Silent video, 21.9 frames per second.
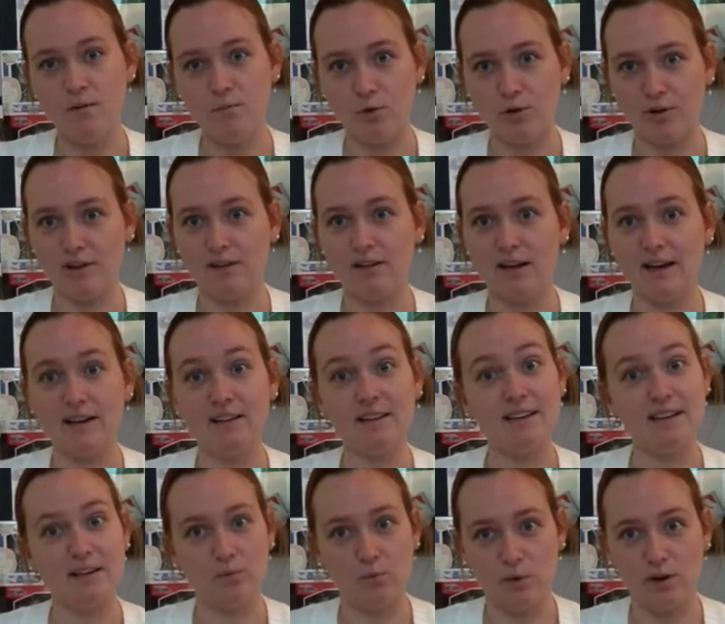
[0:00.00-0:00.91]
More than
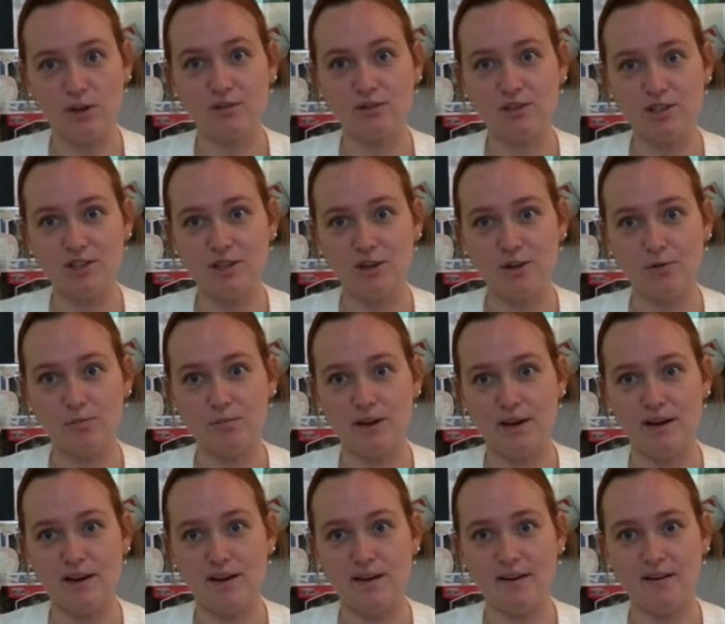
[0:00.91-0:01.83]
likely, it will still
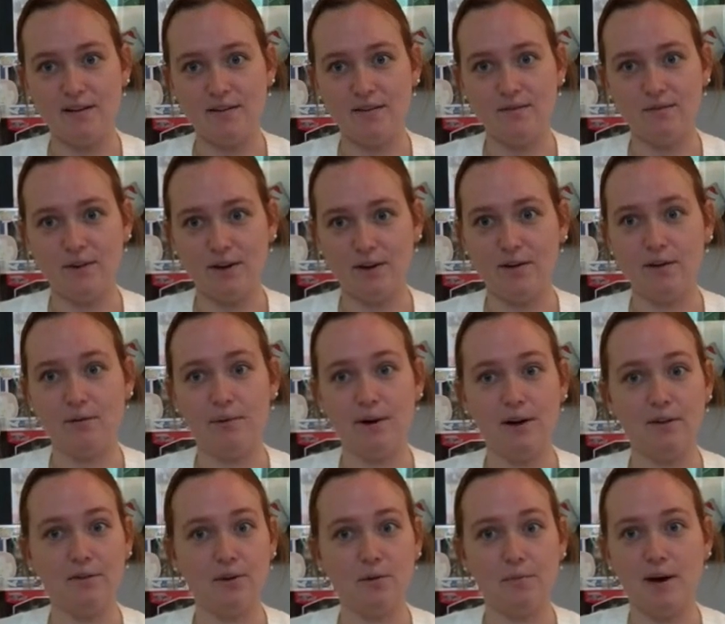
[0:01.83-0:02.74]
be very
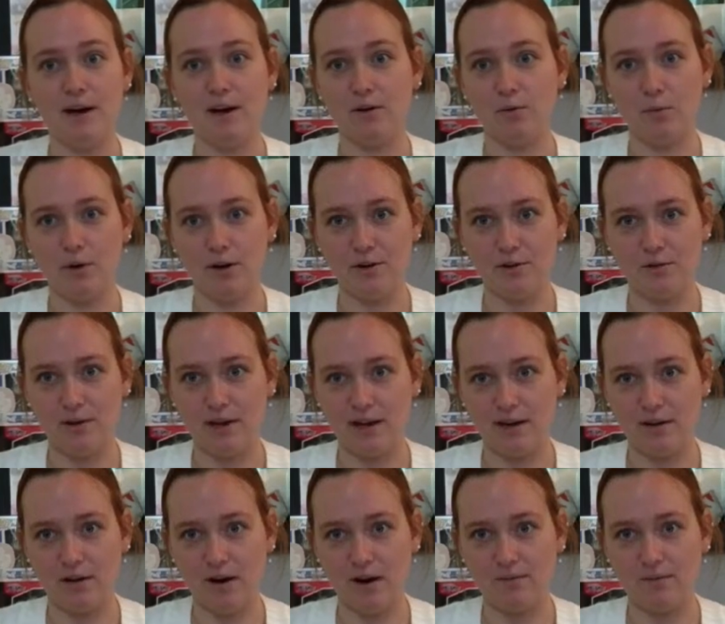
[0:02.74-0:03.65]
real no matter where you
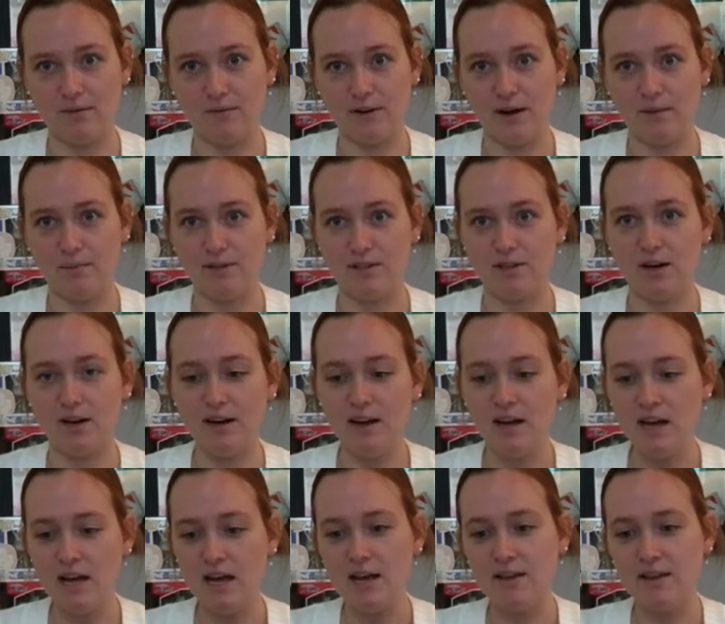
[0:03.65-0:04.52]
get it off of Amazon.